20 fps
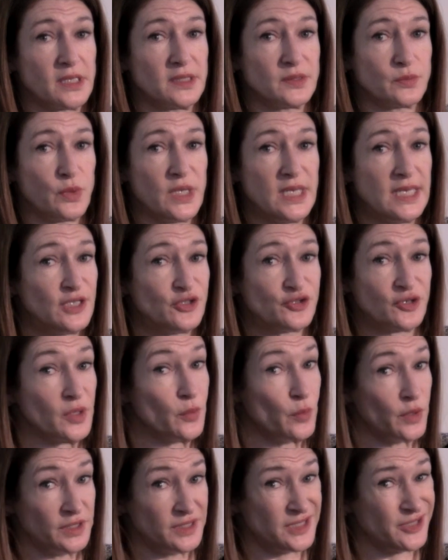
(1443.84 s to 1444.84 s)
because we
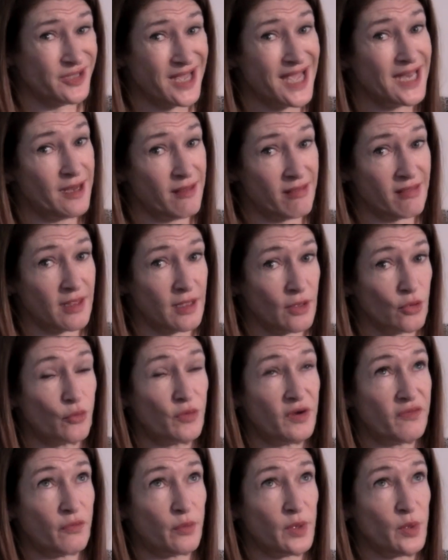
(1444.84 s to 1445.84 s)
literally weren't doing anything,
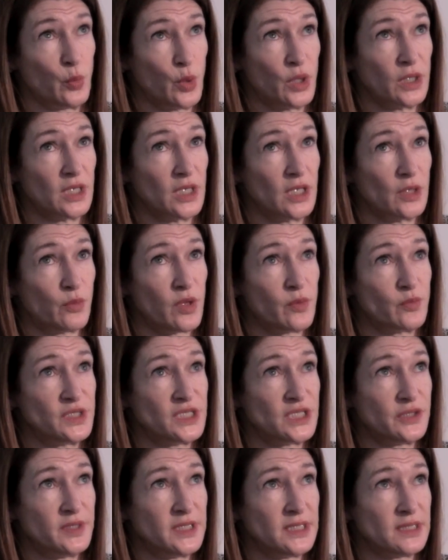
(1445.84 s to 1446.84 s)
or if we were
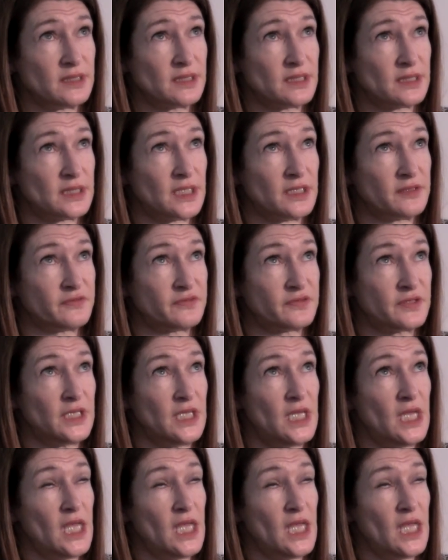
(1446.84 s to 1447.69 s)
doing stuff